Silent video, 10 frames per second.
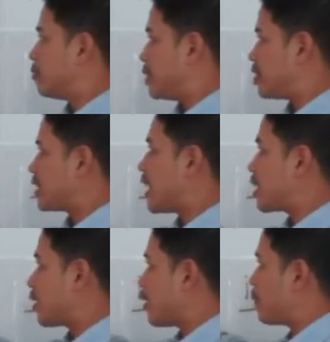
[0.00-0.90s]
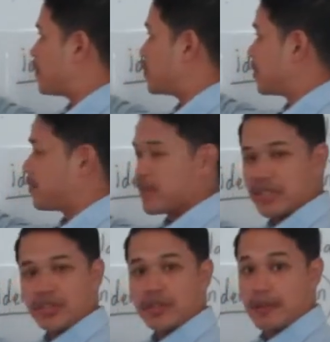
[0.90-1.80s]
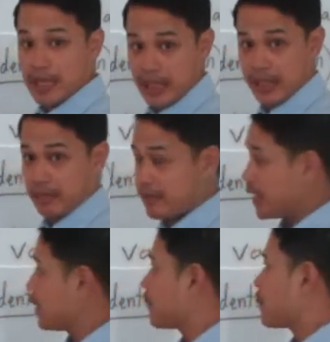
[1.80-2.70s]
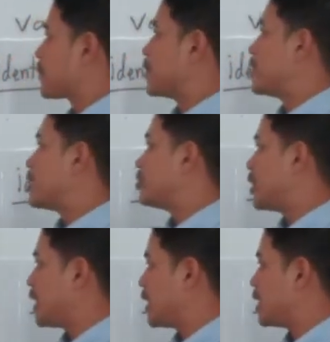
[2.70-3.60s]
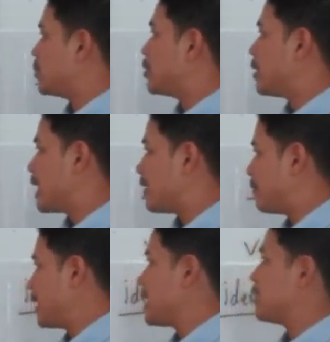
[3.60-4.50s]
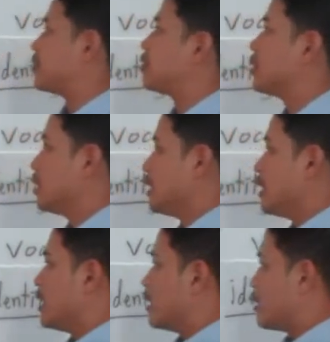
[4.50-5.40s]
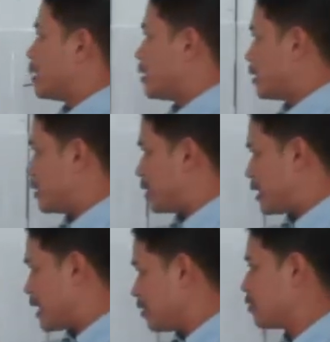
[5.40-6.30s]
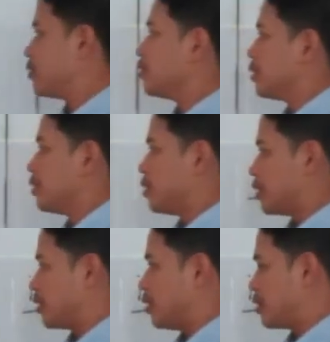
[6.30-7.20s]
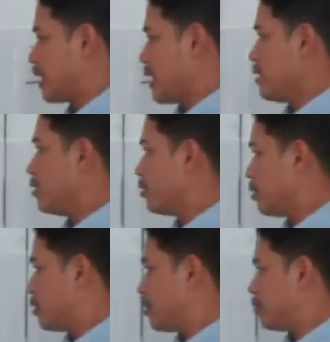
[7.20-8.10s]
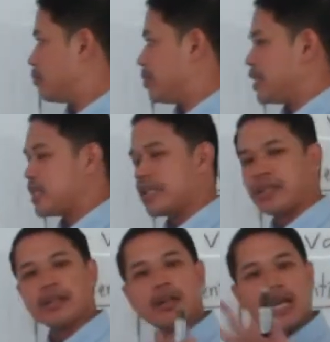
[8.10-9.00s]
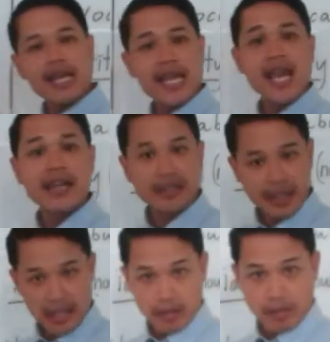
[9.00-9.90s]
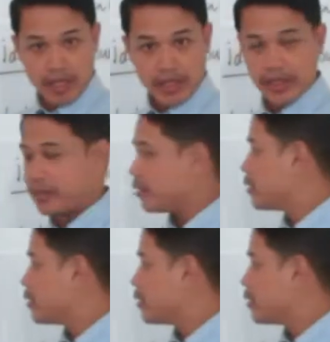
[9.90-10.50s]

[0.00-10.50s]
we start off with the first question, right? Does the animal have legs? Yes, okay, we can add another question.